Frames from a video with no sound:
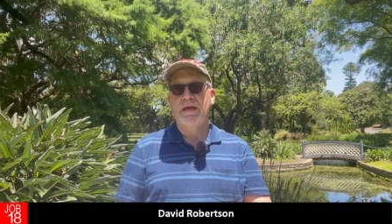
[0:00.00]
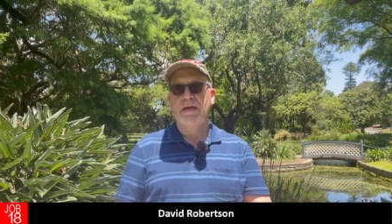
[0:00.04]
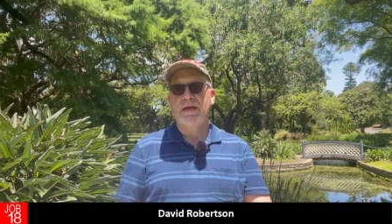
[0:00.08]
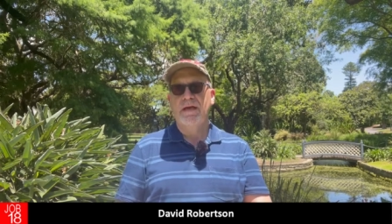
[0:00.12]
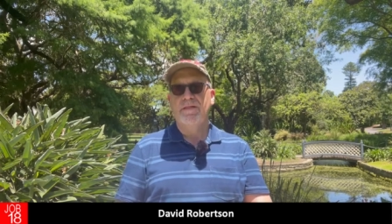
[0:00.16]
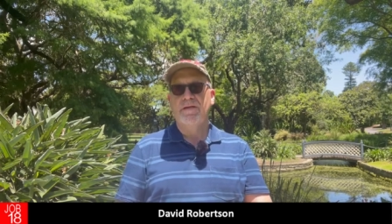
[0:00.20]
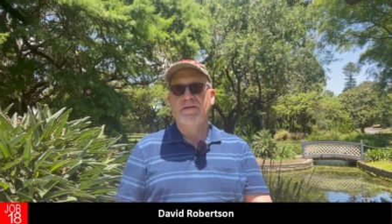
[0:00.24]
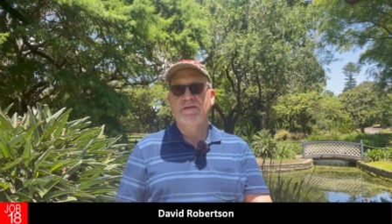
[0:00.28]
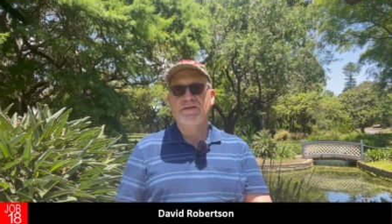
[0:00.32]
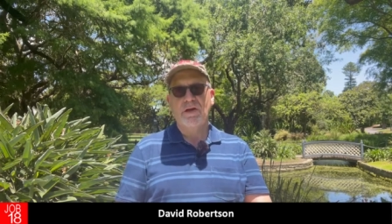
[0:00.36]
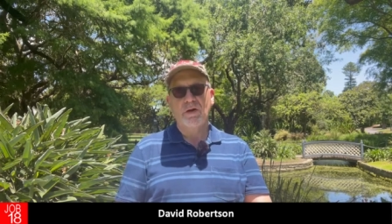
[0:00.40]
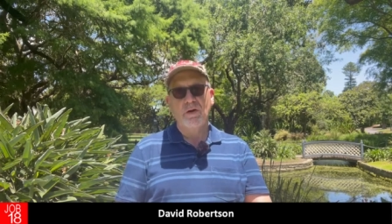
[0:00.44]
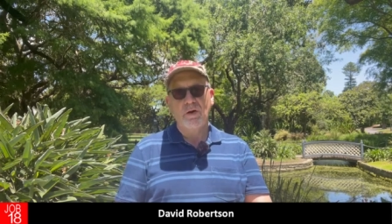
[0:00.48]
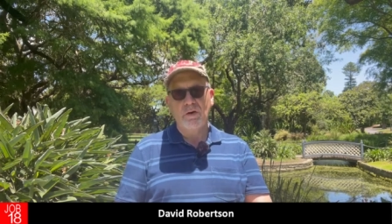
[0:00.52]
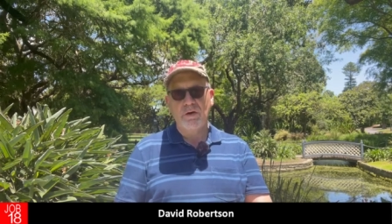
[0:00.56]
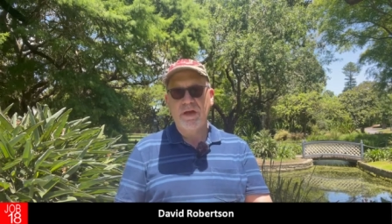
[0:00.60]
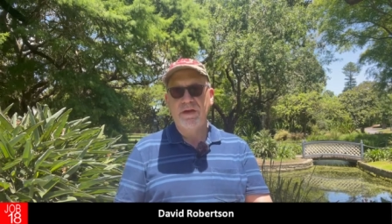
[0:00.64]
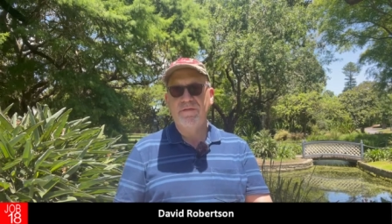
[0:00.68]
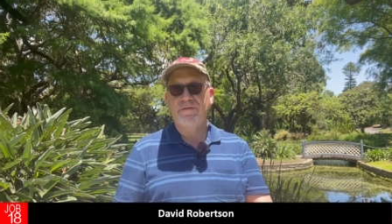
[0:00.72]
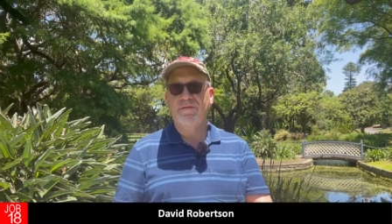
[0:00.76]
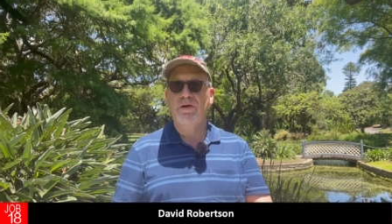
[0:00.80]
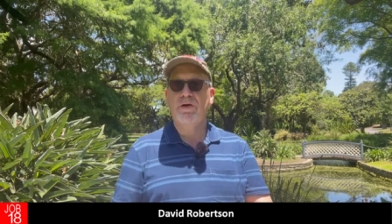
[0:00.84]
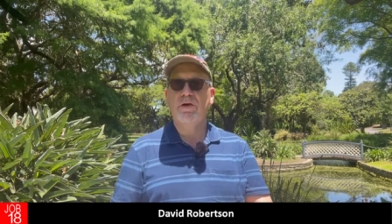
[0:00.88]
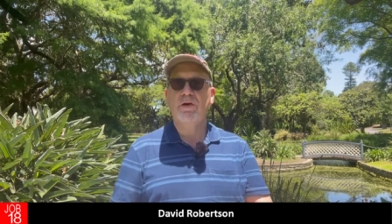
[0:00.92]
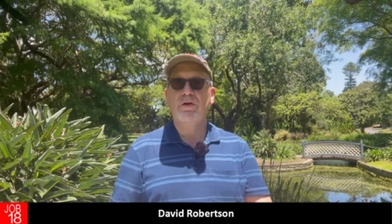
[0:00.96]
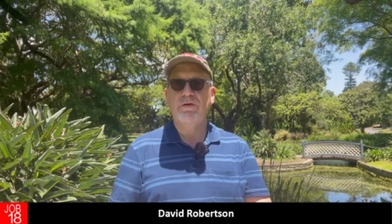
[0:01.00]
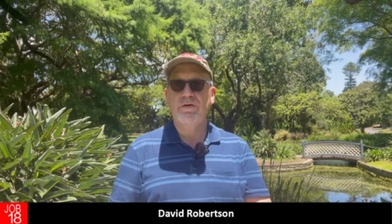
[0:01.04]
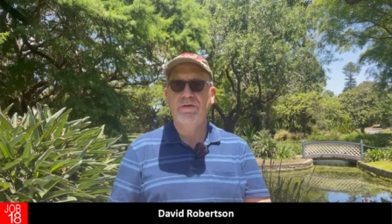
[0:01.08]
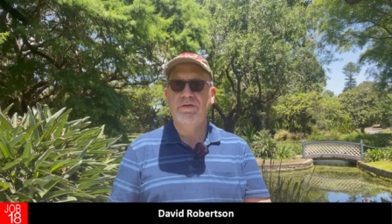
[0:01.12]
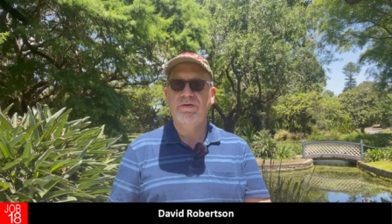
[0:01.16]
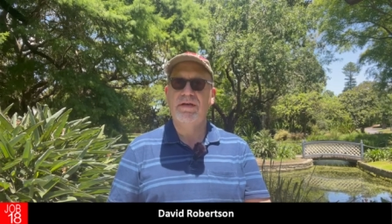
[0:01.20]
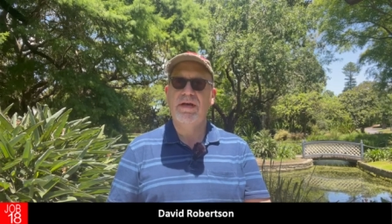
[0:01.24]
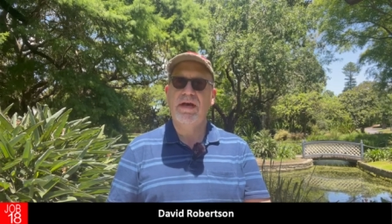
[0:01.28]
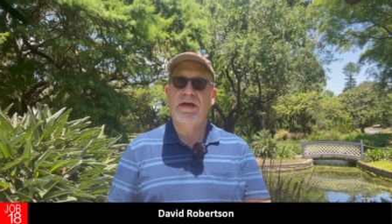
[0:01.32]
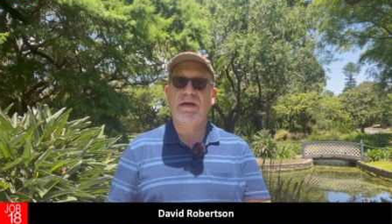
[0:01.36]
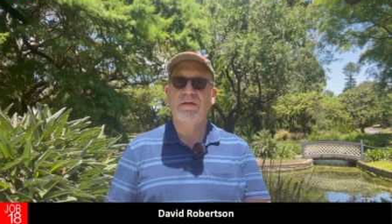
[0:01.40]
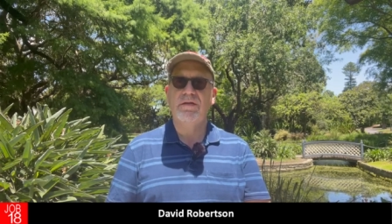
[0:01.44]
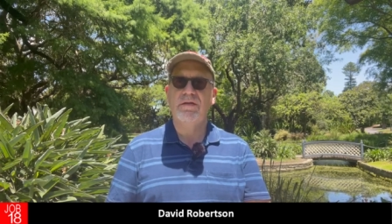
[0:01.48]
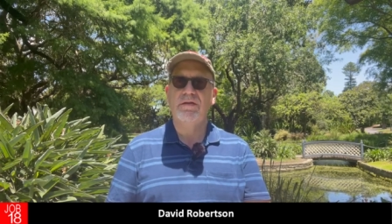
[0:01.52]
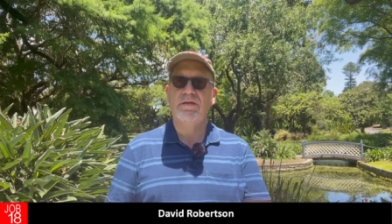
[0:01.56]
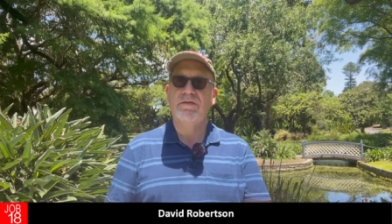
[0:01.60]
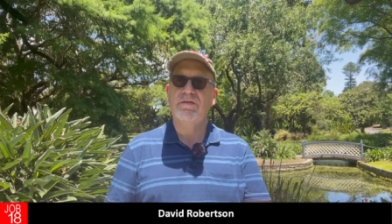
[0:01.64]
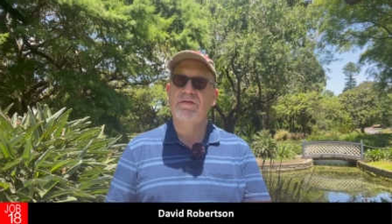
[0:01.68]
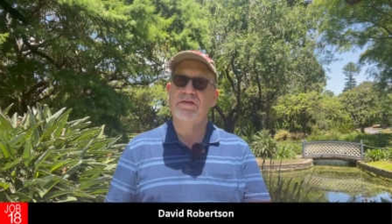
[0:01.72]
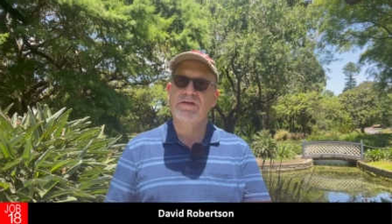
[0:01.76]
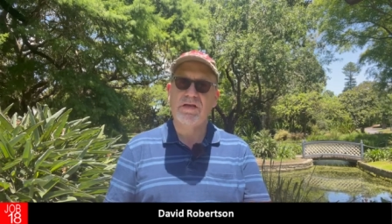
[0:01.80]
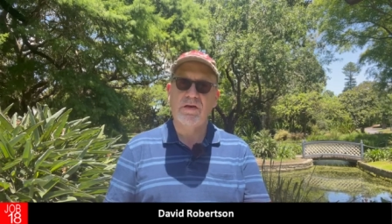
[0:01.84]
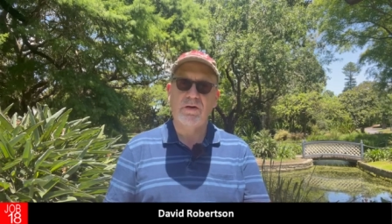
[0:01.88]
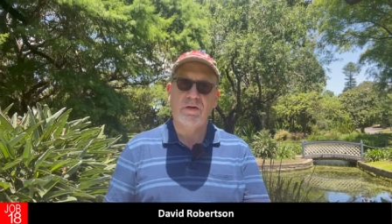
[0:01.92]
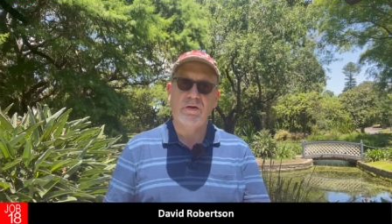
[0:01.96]
There's a longing for a good death.
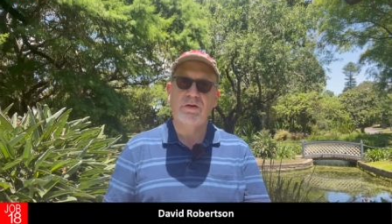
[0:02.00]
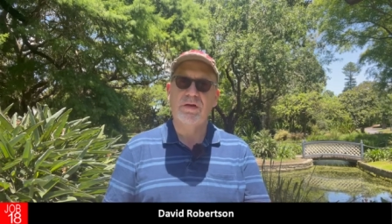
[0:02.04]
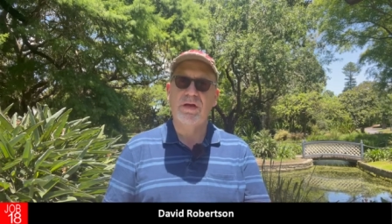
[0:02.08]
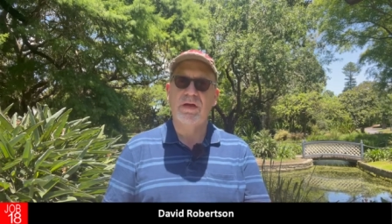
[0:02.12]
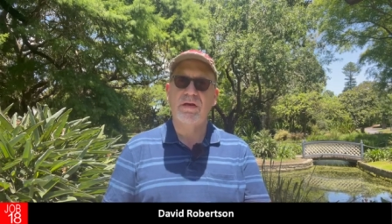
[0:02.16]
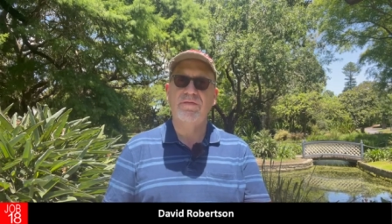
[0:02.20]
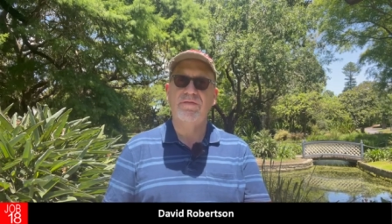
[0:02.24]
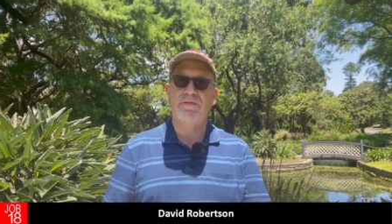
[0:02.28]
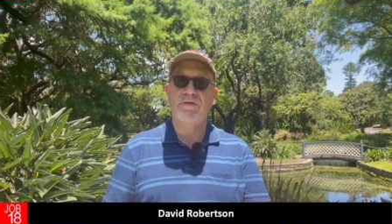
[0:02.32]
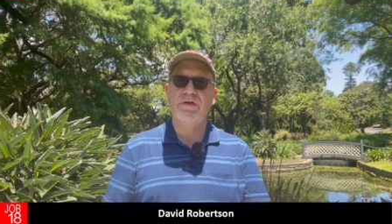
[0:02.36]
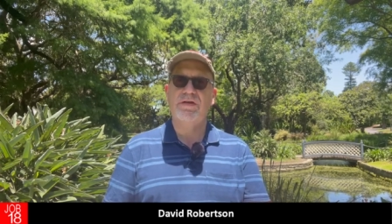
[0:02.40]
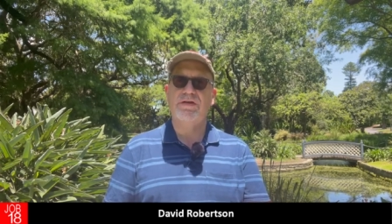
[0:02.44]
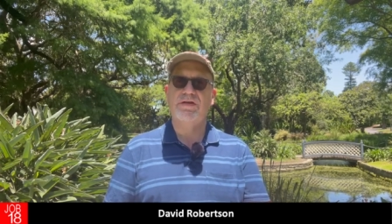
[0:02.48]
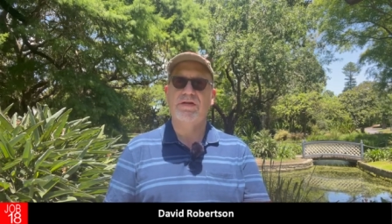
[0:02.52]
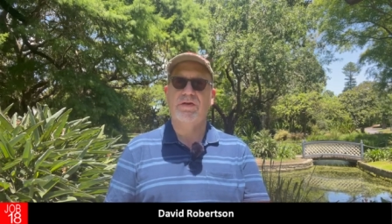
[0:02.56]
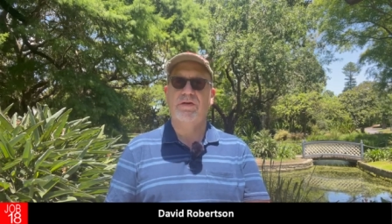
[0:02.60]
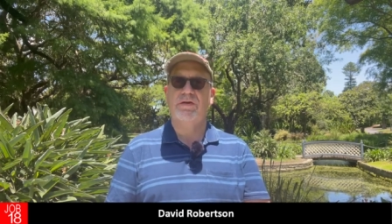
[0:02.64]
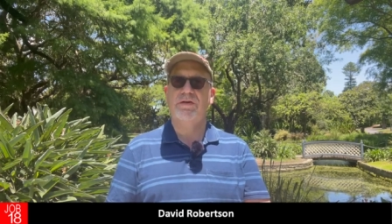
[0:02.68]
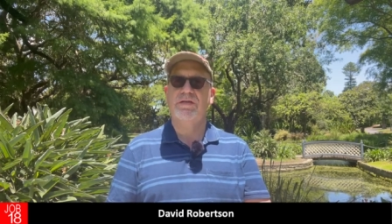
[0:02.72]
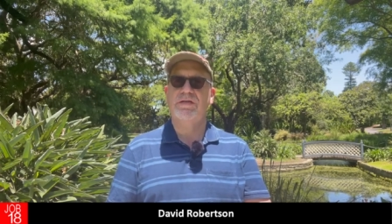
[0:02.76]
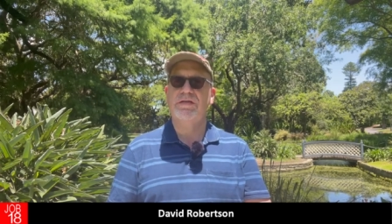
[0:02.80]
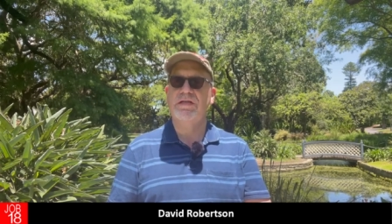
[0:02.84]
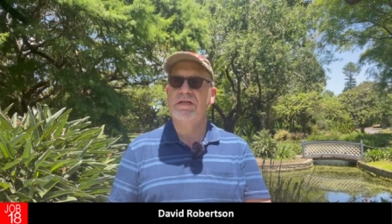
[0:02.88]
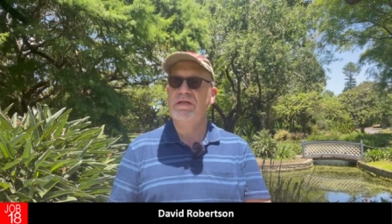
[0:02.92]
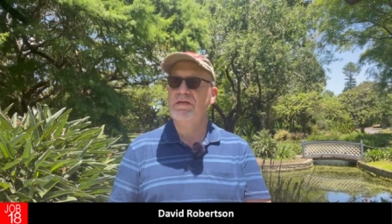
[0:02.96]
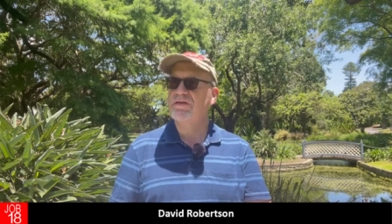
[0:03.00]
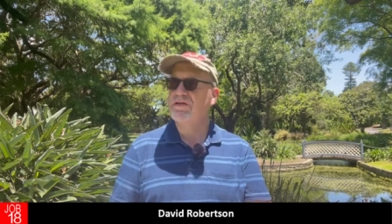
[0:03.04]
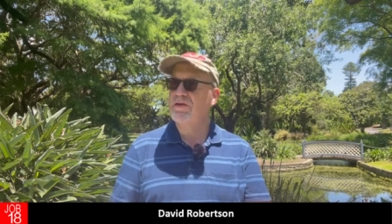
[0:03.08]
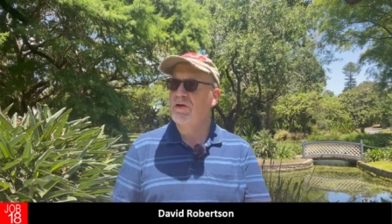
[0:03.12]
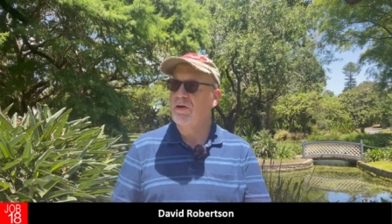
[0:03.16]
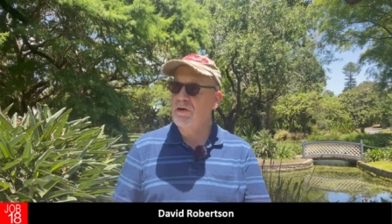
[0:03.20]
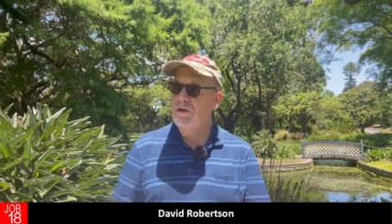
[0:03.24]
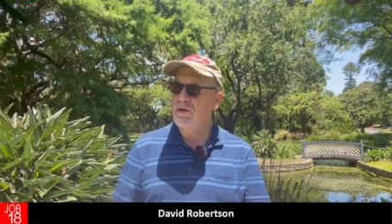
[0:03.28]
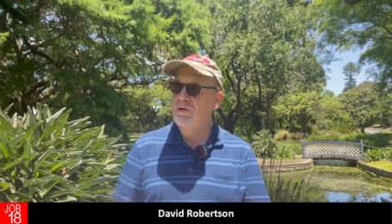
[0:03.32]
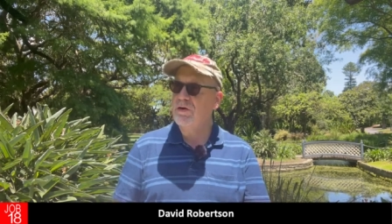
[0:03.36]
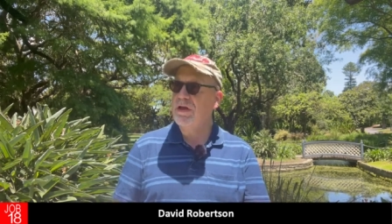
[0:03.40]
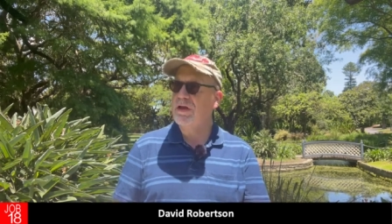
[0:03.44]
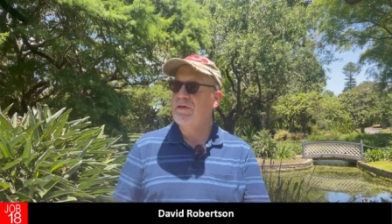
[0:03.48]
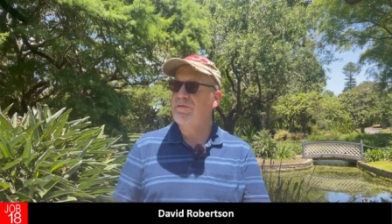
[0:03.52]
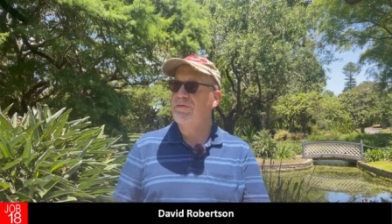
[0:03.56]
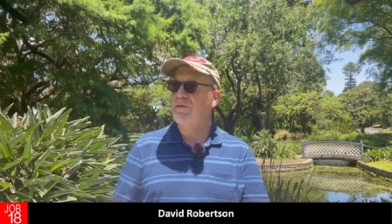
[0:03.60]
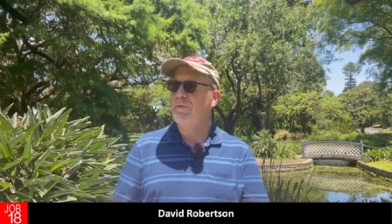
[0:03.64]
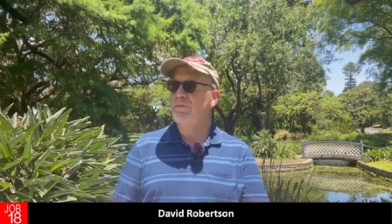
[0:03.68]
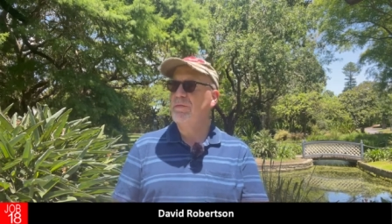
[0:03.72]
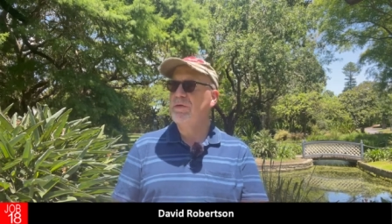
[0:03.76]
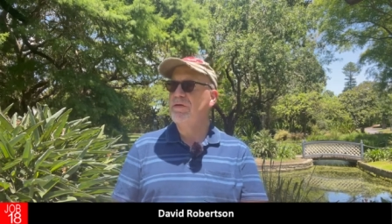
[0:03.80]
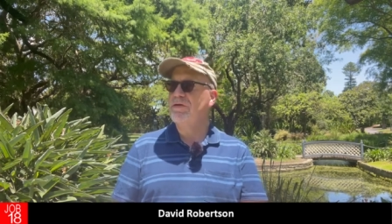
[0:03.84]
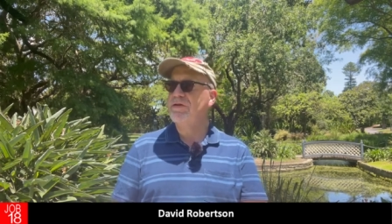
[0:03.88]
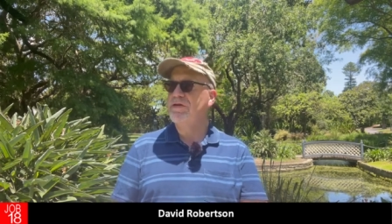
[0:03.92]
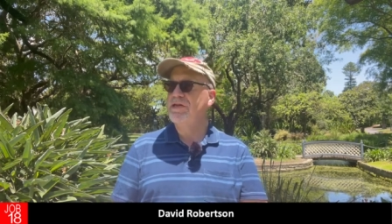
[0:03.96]
There's a longing for eternity. There's a longing for
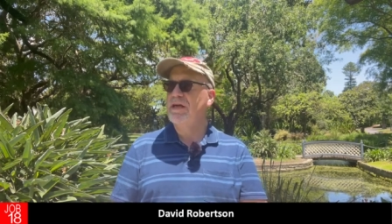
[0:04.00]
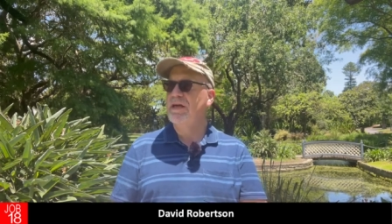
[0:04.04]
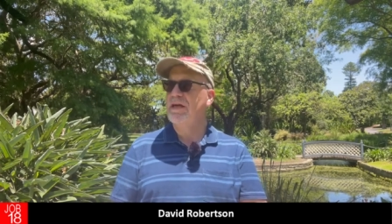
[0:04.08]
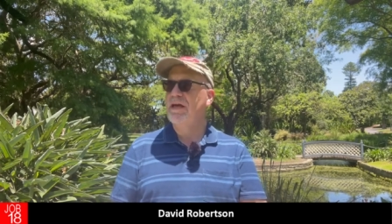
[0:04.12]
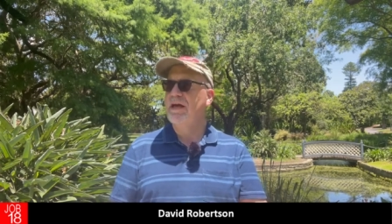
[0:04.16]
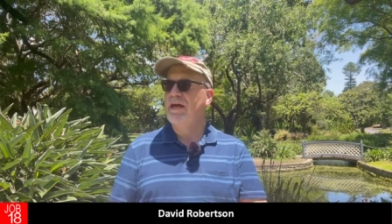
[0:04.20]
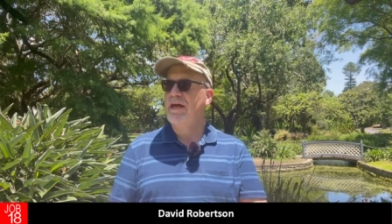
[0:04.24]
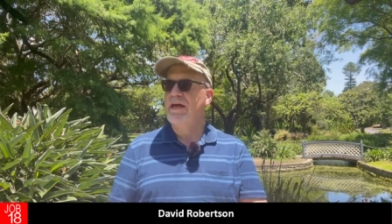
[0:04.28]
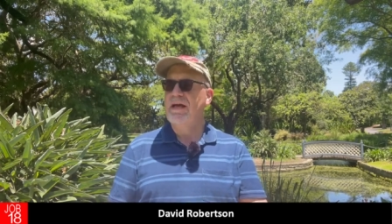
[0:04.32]
beauty.